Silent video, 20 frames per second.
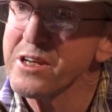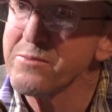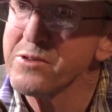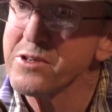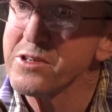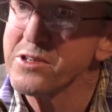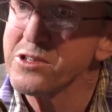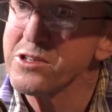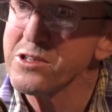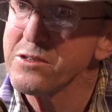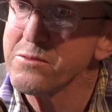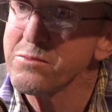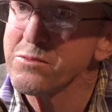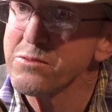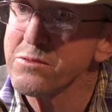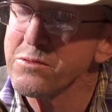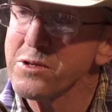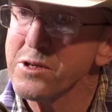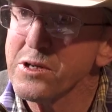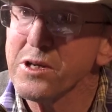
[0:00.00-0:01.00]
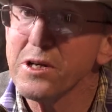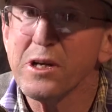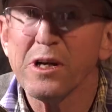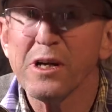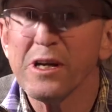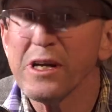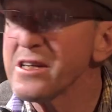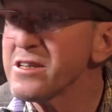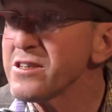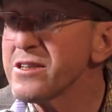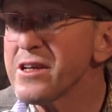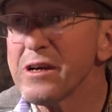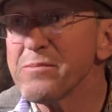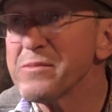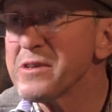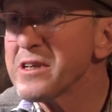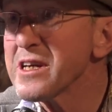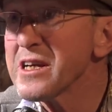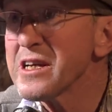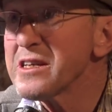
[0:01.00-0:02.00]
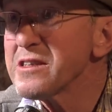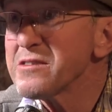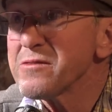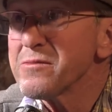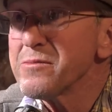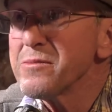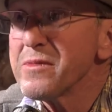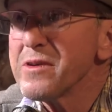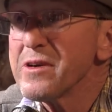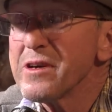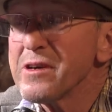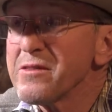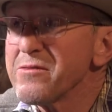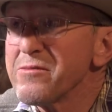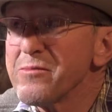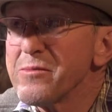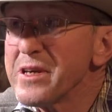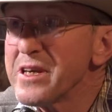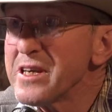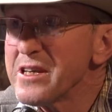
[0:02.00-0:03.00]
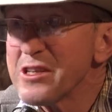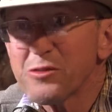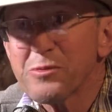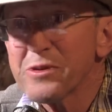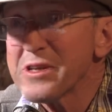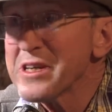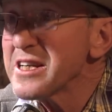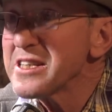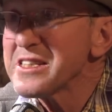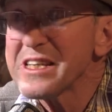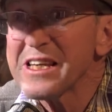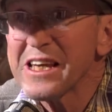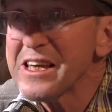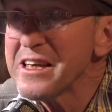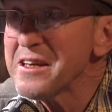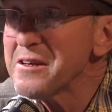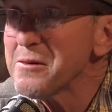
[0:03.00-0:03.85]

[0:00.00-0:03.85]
championship, it's not because of me, it's because of